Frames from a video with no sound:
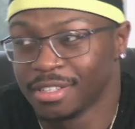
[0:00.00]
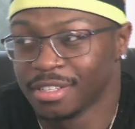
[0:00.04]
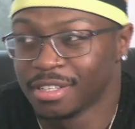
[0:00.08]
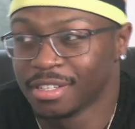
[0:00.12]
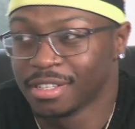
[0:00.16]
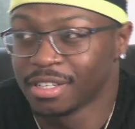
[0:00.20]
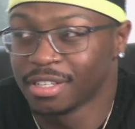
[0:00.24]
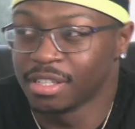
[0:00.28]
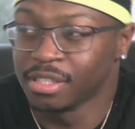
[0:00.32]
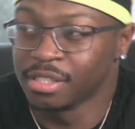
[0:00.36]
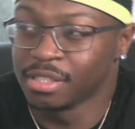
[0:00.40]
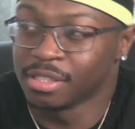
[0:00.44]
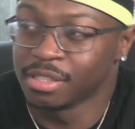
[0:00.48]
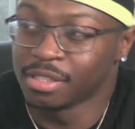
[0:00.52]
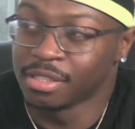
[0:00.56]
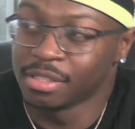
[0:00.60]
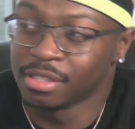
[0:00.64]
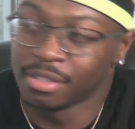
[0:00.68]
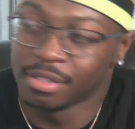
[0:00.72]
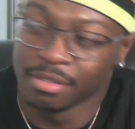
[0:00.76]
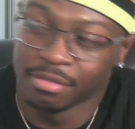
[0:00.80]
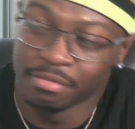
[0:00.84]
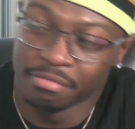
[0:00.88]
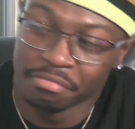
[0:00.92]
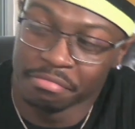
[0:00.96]
Cause,
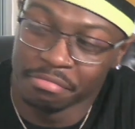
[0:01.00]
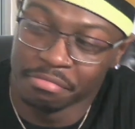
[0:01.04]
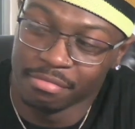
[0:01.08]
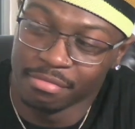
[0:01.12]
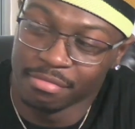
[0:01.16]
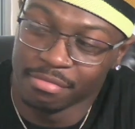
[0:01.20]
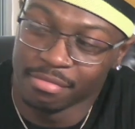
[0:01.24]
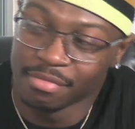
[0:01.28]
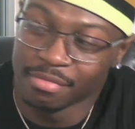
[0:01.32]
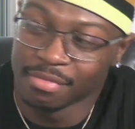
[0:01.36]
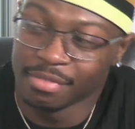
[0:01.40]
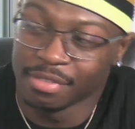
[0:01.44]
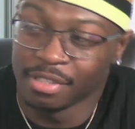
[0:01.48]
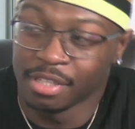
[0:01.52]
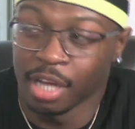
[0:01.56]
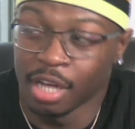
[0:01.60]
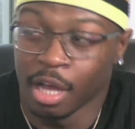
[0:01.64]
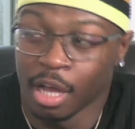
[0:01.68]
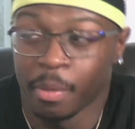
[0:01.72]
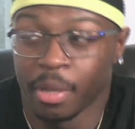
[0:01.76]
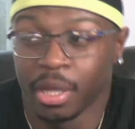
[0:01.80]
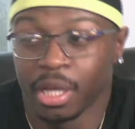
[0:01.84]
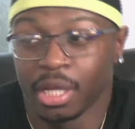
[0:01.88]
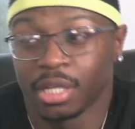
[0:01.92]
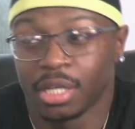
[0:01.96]
you know, what
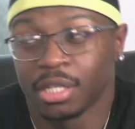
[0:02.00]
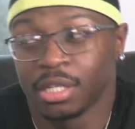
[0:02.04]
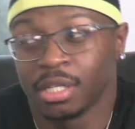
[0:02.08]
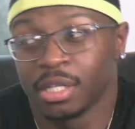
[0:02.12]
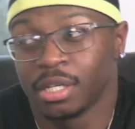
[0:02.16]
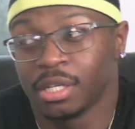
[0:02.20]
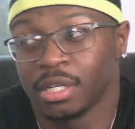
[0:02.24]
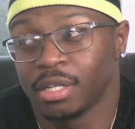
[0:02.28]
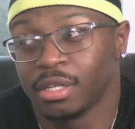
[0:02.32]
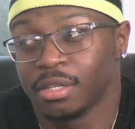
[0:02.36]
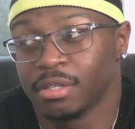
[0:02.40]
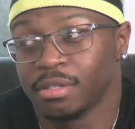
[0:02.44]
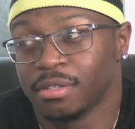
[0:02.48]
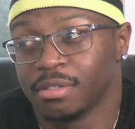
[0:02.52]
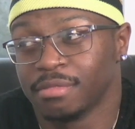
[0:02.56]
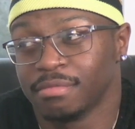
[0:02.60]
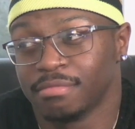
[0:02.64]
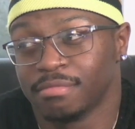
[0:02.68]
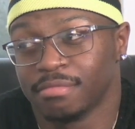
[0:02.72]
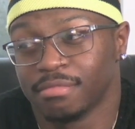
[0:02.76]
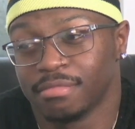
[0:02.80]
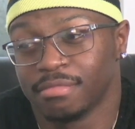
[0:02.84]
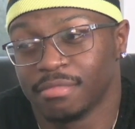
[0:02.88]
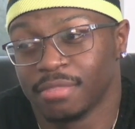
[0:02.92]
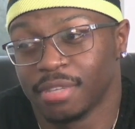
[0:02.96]
I mean, it could,
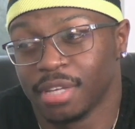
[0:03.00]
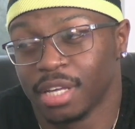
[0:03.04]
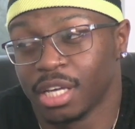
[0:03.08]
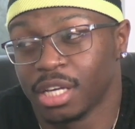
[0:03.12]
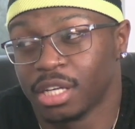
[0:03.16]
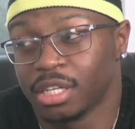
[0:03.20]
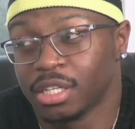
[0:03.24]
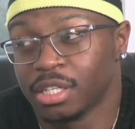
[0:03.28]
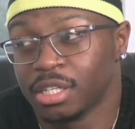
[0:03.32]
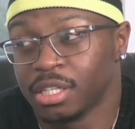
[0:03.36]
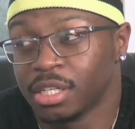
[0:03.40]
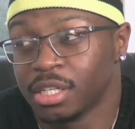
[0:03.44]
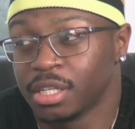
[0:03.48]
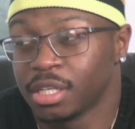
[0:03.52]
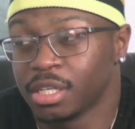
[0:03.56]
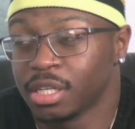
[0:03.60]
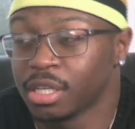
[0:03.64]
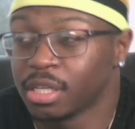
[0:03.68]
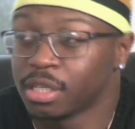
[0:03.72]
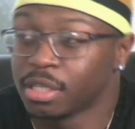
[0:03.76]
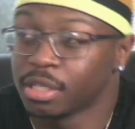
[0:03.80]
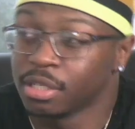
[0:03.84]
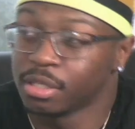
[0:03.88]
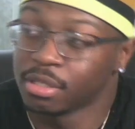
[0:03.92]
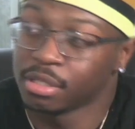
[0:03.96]
it could, it
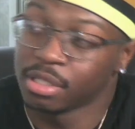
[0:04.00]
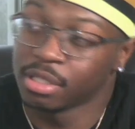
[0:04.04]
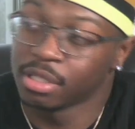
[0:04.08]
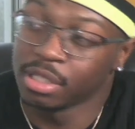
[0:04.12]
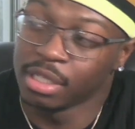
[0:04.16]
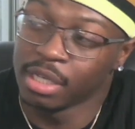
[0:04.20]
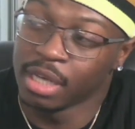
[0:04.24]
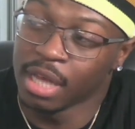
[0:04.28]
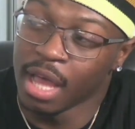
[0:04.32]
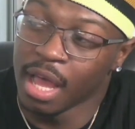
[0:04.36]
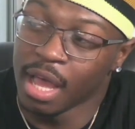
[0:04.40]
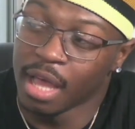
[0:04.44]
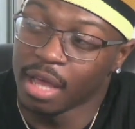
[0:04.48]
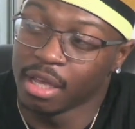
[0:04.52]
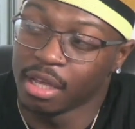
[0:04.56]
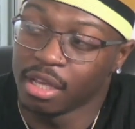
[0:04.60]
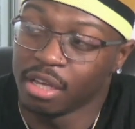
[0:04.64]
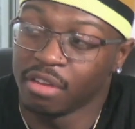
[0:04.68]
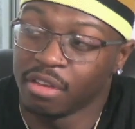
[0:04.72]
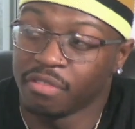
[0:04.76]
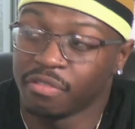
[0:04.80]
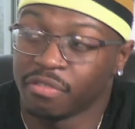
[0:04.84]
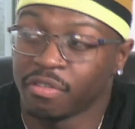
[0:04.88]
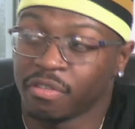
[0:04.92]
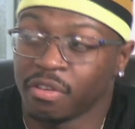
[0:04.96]
could not
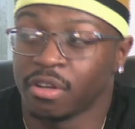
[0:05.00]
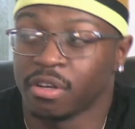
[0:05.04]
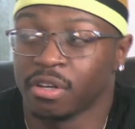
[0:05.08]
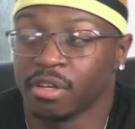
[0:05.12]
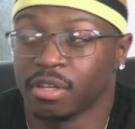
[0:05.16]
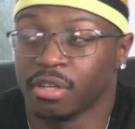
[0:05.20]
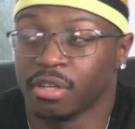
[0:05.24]
interfere.